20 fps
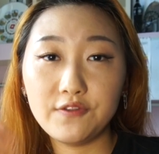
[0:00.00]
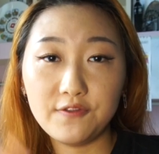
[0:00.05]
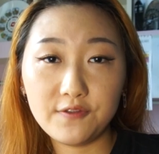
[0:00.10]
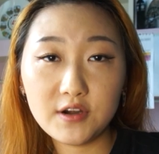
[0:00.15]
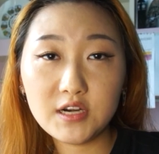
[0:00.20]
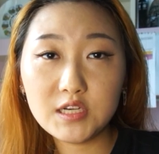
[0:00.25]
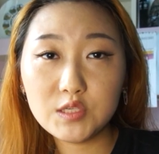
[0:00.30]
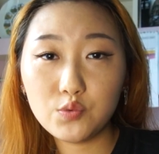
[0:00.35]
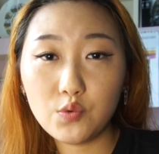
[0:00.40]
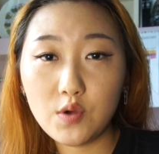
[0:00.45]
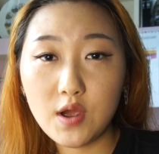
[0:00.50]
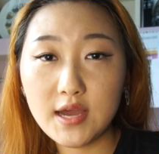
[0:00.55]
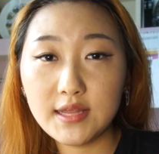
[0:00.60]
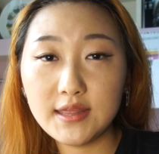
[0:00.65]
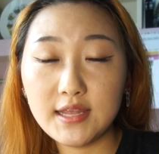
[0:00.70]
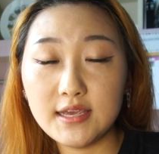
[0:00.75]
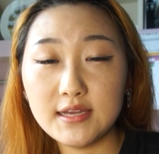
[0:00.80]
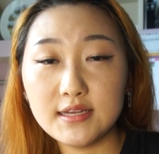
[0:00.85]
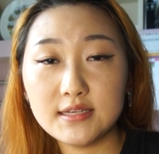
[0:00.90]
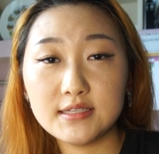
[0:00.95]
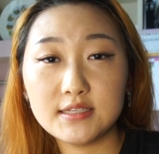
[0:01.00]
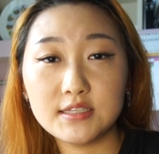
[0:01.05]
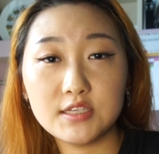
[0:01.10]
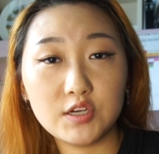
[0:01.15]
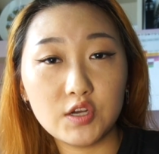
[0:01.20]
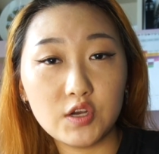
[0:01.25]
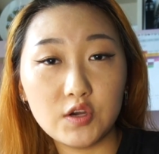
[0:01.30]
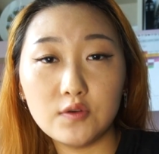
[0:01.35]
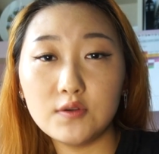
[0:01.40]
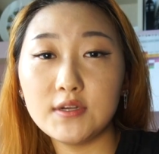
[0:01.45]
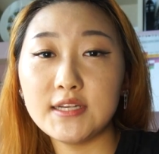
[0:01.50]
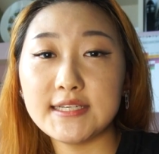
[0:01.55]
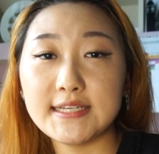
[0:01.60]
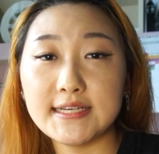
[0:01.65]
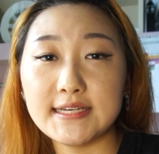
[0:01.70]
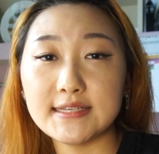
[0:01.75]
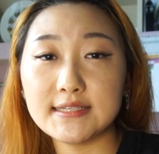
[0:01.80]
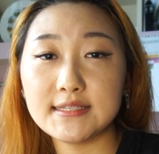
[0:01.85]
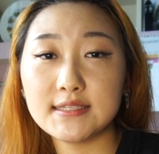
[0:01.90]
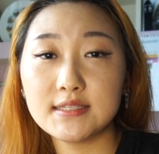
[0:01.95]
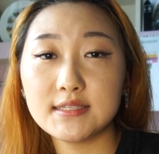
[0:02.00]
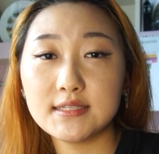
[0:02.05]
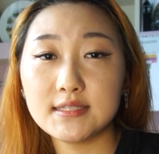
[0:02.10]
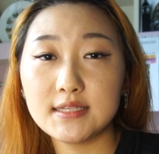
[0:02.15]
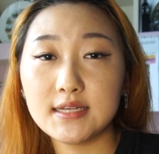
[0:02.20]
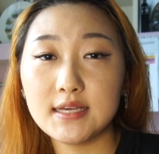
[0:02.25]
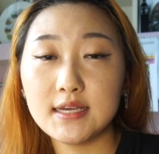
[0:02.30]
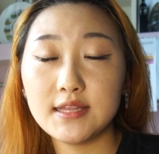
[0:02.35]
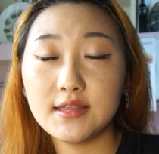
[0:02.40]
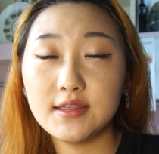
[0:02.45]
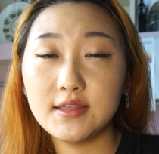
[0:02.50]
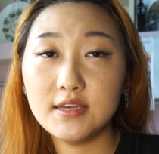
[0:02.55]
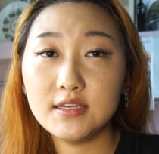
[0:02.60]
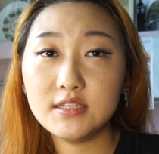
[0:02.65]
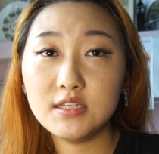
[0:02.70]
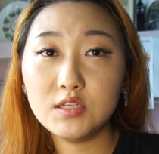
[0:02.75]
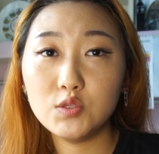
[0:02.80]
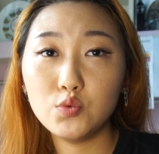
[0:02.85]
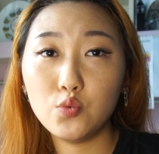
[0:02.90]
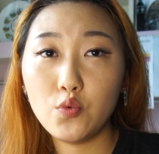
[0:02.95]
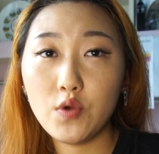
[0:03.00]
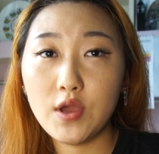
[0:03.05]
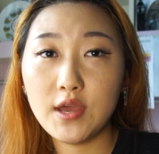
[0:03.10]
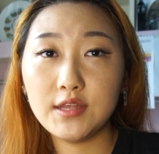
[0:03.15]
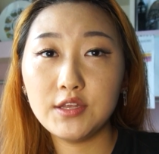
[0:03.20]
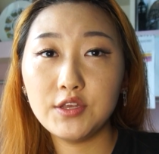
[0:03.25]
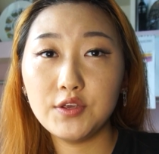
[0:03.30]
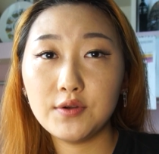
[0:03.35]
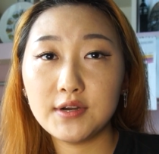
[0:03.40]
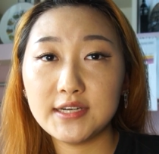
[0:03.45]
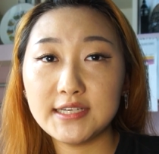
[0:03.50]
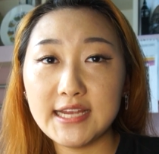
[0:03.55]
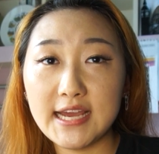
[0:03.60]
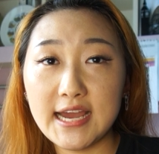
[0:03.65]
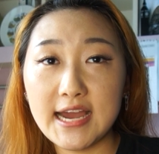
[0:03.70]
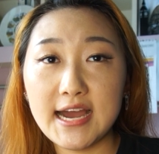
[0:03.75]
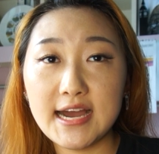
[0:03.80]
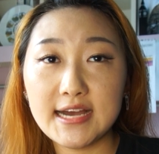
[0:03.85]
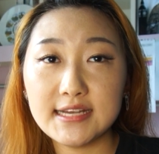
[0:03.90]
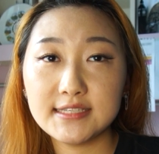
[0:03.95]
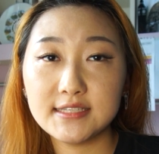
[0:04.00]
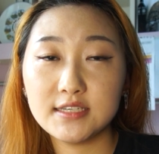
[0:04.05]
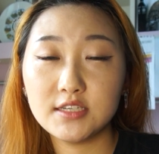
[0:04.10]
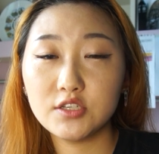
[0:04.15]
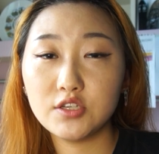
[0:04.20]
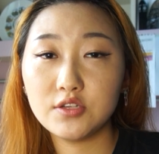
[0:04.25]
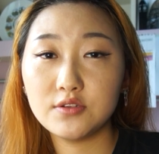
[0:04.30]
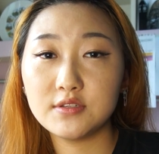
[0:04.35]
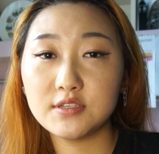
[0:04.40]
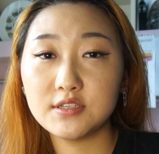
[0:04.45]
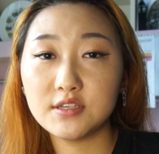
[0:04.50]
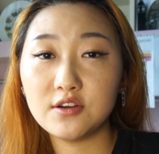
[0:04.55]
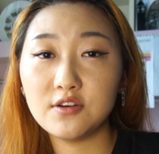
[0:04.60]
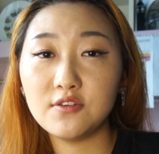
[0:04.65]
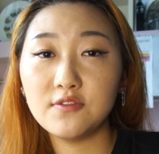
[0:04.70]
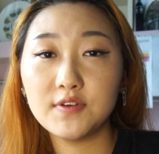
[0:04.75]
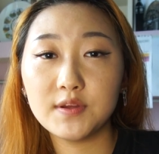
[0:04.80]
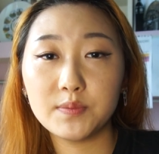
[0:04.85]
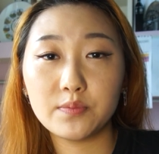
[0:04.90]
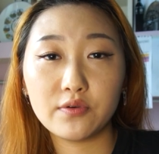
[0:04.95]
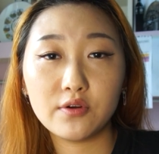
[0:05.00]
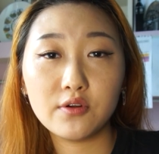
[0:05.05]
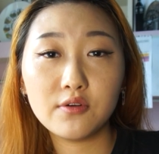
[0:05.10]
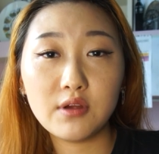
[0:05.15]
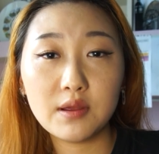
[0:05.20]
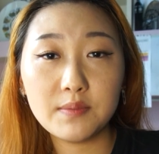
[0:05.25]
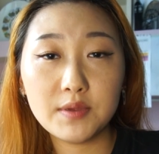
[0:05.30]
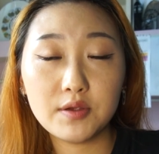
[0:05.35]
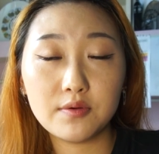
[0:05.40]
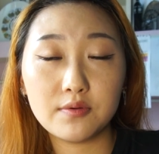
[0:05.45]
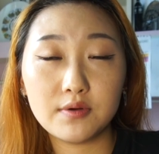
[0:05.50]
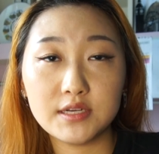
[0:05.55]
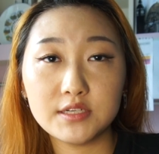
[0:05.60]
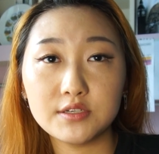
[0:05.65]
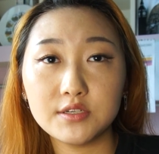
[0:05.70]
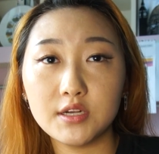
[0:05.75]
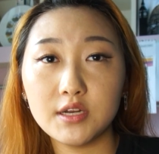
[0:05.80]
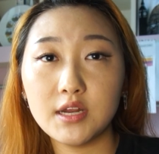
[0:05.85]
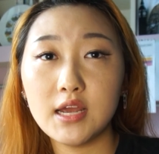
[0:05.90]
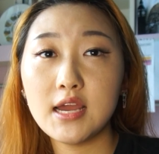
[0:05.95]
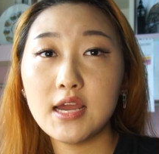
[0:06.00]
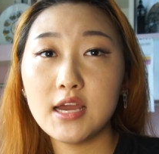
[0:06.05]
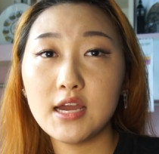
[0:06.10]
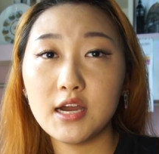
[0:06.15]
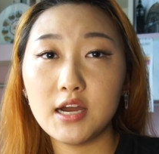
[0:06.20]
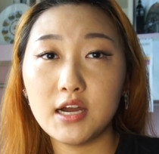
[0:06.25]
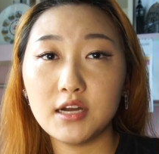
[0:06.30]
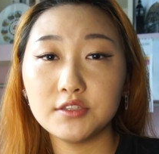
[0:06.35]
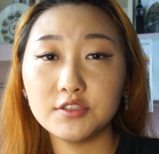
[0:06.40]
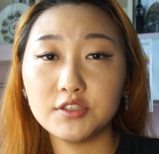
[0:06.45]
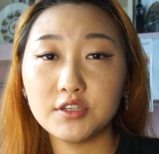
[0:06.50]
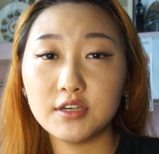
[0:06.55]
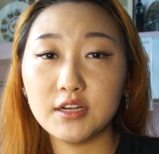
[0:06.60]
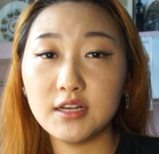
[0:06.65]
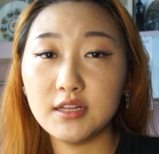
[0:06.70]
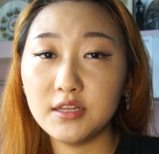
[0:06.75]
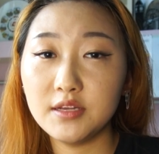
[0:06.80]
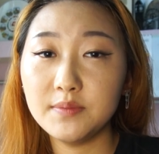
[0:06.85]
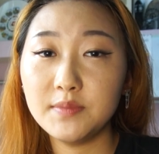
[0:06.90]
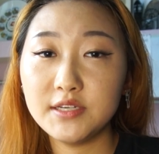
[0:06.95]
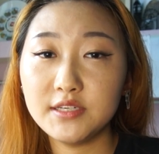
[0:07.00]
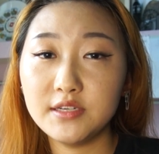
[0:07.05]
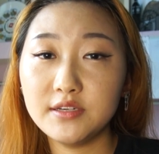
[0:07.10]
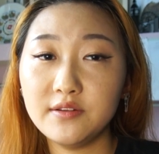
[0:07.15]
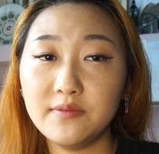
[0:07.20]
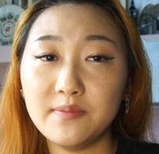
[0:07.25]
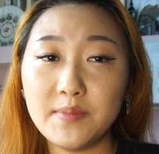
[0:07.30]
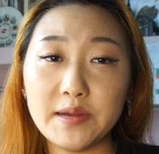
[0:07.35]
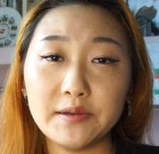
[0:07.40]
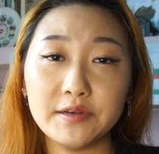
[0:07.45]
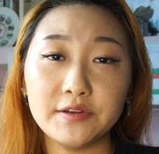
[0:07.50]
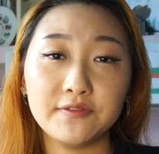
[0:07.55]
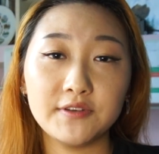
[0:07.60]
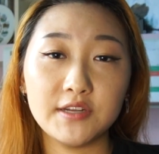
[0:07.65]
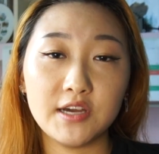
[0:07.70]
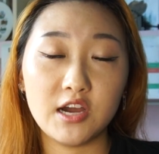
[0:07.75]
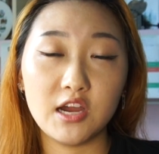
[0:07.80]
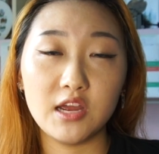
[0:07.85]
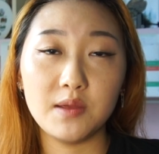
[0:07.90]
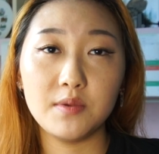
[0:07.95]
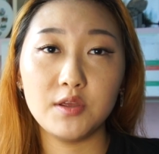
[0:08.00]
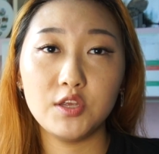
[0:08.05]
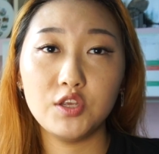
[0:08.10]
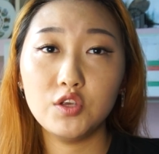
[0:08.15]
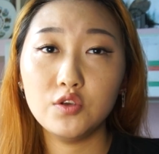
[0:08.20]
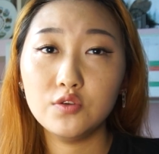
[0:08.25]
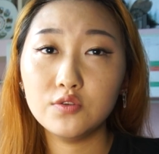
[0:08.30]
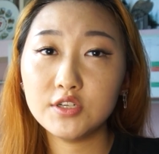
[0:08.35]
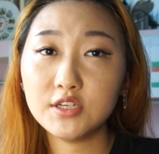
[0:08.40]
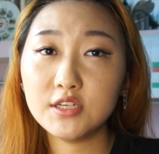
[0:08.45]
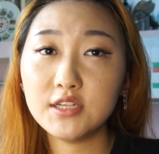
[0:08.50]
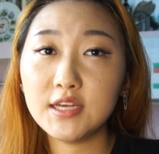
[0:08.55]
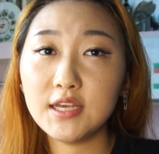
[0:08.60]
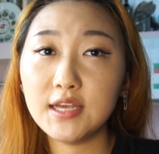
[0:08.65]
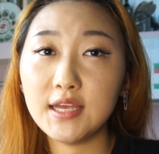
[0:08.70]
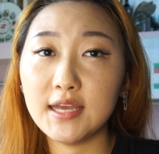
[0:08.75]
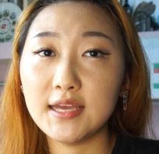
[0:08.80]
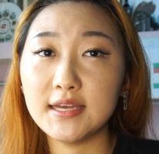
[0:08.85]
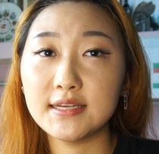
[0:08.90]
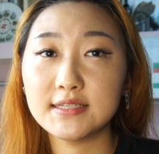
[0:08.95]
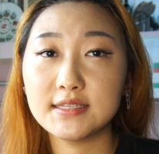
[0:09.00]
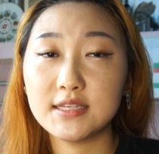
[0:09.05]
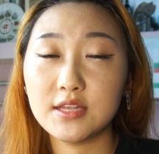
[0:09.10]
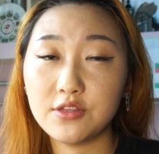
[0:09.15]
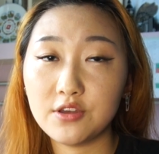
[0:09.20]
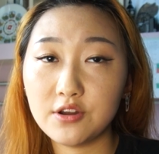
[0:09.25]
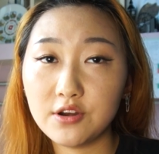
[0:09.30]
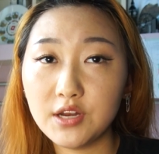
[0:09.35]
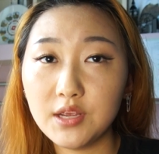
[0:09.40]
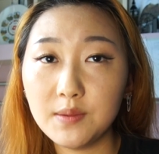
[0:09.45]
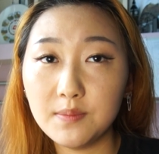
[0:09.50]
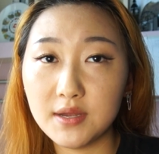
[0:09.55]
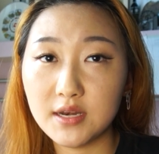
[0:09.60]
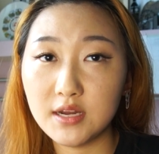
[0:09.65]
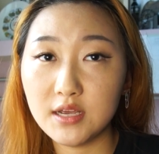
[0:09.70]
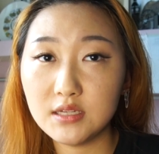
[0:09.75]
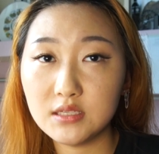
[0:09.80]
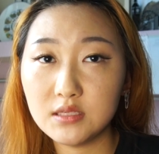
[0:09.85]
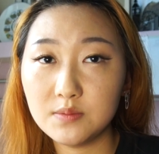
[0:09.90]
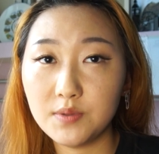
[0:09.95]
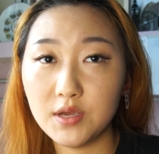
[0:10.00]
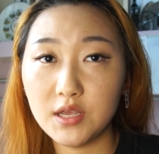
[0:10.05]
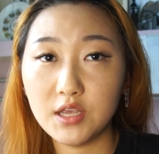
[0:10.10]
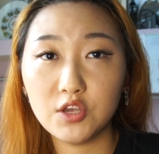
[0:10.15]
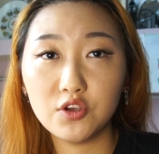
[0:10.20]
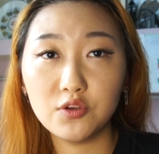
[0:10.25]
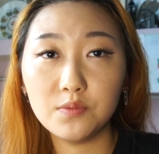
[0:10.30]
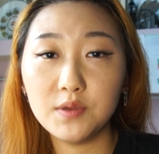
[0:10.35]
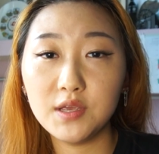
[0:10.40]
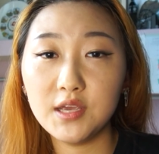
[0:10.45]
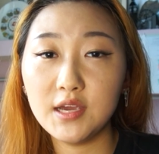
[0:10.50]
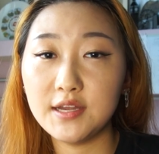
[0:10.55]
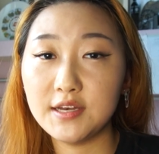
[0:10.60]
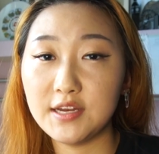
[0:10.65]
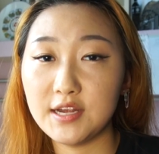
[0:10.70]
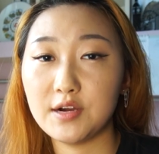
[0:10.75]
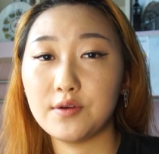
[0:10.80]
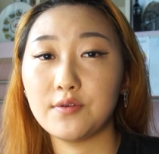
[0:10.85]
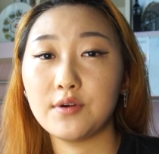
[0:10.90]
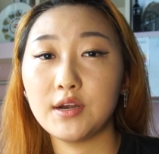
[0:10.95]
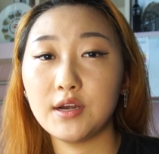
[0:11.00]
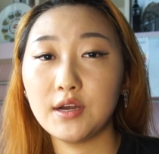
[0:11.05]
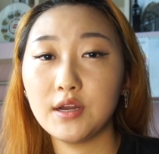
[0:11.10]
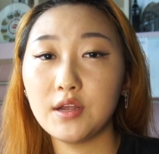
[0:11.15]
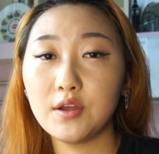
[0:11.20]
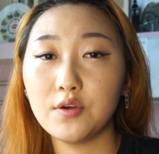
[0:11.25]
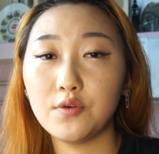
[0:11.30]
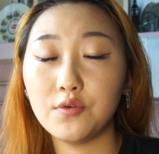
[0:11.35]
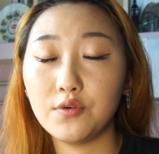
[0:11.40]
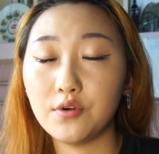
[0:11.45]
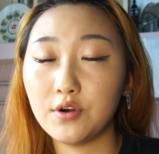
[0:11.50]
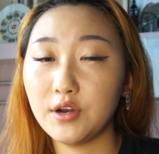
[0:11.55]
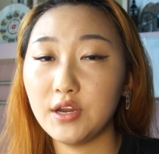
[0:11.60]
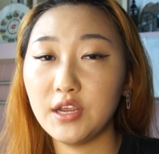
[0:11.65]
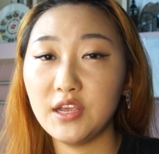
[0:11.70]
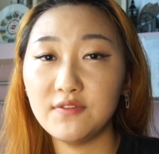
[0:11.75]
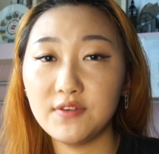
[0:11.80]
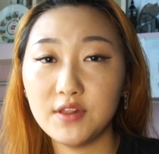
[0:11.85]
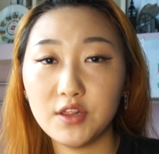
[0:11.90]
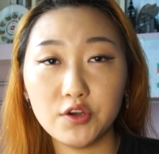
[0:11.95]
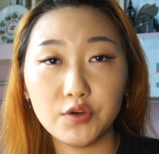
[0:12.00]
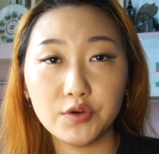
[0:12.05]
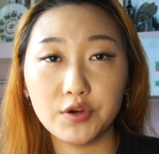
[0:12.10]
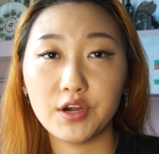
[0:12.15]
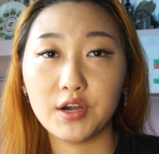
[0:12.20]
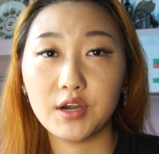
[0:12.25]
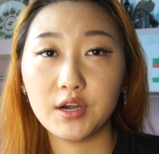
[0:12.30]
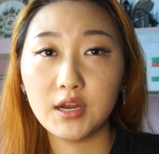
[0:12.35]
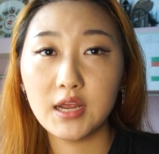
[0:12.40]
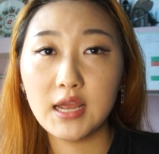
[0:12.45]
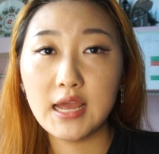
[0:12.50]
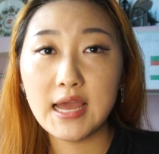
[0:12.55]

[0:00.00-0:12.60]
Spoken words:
first one is the coding test. This is when you are tasked to solve a programming question under a limited amount of time. Usually it's 30 minutes, but it could be an hour or even longer.